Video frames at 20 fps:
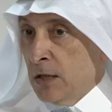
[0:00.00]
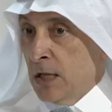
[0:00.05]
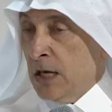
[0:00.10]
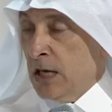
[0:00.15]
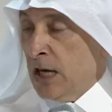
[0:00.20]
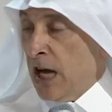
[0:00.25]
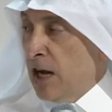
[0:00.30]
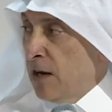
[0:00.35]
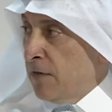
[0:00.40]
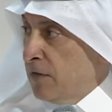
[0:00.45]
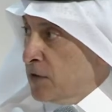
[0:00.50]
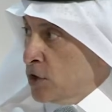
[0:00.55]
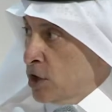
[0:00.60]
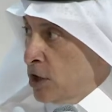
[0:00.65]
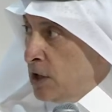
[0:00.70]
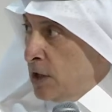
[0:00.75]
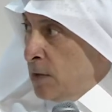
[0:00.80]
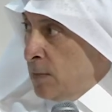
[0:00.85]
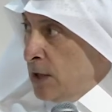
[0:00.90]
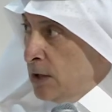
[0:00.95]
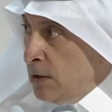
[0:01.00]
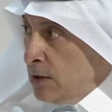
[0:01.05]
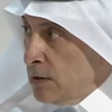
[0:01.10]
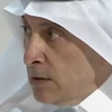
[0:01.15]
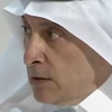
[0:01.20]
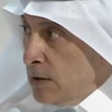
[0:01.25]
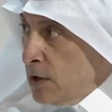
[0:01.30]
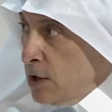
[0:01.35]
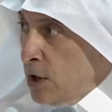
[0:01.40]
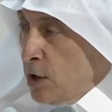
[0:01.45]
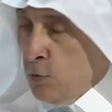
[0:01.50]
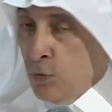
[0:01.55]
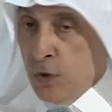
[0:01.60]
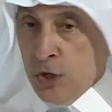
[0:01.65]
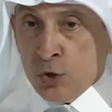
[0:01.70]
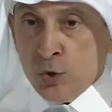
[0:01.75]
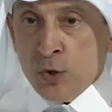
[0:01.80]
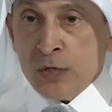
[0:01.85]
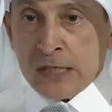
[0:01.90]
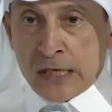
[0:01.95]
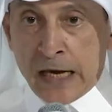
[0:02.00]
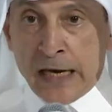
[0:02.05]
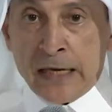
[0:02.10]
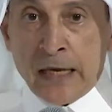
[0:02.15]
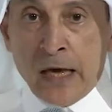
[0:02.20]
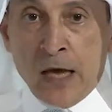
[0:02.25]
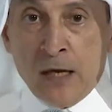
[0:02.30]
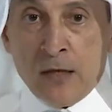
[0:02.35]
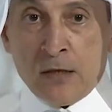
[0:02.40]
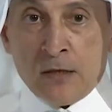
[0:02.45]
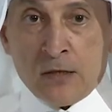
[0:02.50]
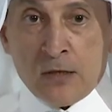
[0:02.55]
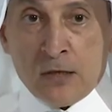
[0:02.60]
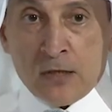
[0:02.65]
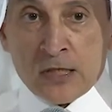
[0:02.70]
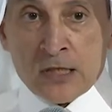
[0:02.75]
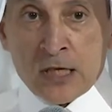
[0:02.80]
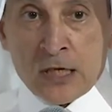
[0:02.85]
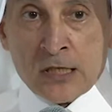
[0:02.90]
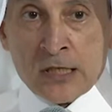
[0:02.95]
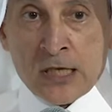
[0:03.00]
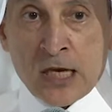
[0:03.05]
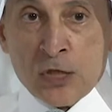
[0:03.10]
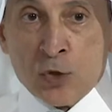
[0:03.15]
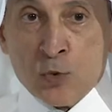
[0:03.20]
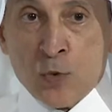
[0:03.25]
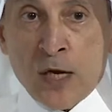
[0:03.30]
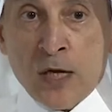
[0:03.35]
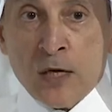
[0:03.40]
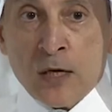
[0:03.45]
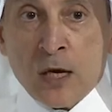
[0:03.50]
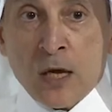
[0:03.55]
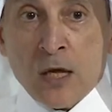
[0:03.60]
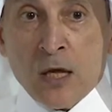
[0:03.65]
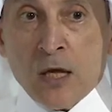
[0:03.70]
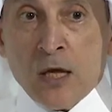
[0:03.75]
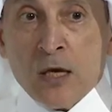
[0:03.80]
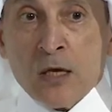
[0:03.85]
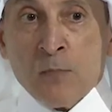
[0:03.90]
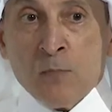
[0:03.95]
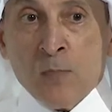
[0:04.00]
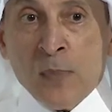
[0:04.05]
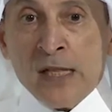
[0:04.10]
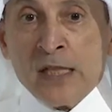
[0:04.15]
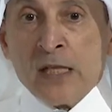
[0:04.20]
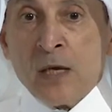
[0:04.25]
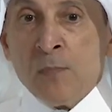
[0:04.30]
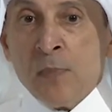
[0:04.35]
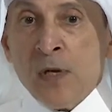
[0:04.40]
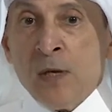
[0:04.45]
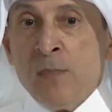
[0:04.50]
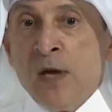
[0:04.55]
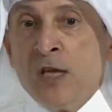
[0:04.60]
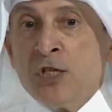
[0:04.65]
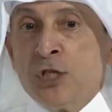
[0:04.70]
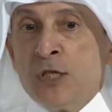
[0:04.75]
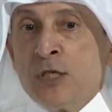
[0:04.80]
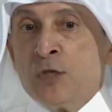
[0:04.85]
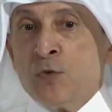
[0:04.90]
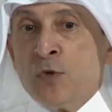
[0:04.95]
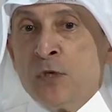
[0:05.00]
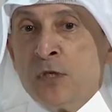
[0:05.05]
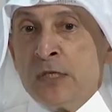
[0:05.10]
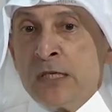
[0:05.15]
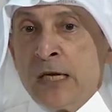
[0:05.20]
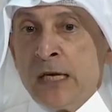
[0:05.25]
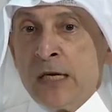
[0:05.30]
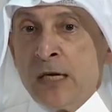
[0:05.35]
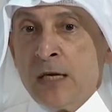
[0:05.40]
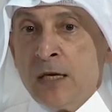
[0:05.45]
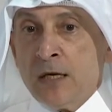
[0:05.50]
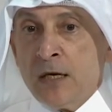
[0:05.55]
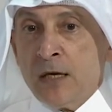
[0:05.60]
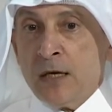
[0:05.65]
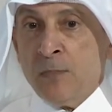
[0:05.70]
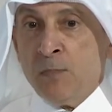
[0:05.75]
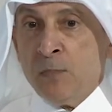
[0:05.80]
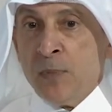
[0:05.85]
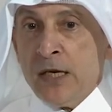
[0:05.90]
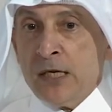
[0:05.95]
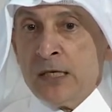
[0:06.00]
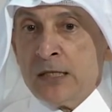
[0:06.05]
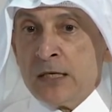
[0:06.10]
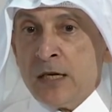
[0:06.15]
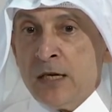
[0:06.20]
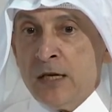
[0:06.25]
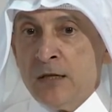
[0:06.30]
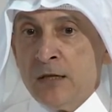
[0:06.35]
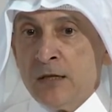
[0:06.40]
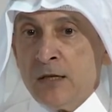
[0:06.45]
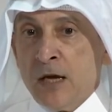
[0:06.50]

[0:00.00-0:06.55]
Gulf tournament, which was again success, where multiple matches was taking place in